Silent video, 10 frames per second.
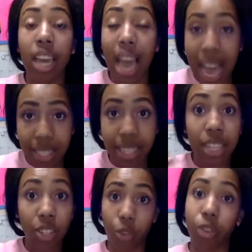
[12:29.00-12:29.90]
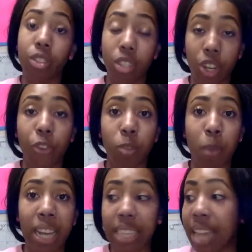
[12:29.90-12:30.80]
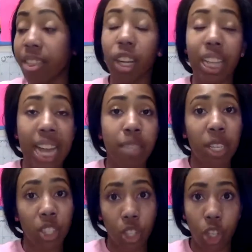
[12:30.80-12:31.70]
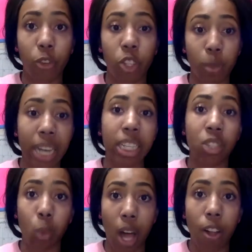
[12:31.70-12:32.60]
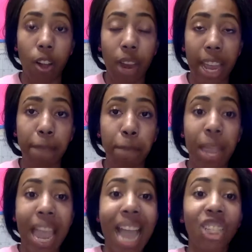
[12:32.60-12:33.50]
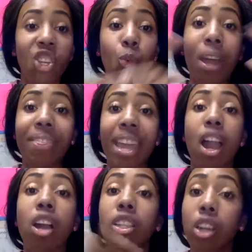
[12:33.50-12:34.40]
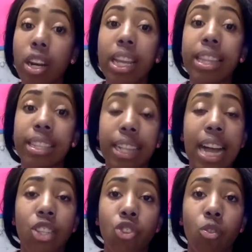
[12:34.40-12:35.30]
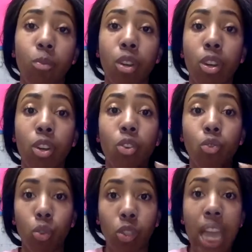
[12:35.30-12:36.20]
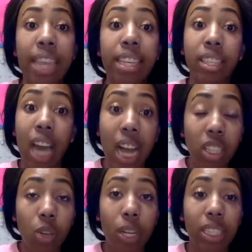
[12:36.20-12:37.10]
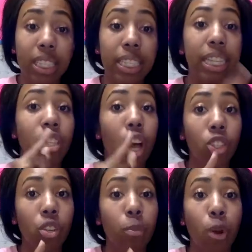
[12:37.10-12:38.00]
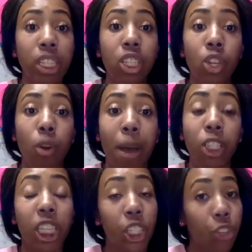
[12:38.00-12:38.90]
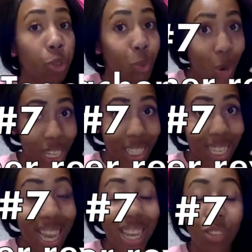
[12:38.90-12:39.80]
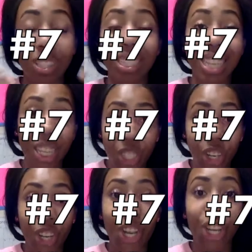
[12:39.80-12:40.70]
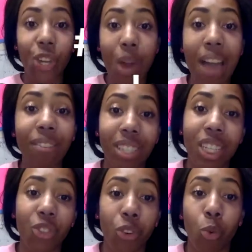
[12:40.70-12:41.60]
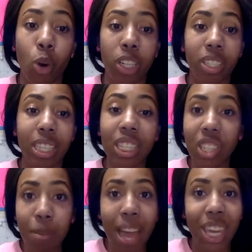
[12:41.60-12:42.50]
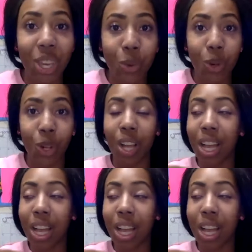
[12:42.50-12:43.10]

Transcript: as they do deserve respect, and their classmates deserve respect as well, right? And so when they are learning these classroom rules and these consequences, it's also important to know about teacher rewards. So as a teacher, you have to teach rewards. Teach them that you will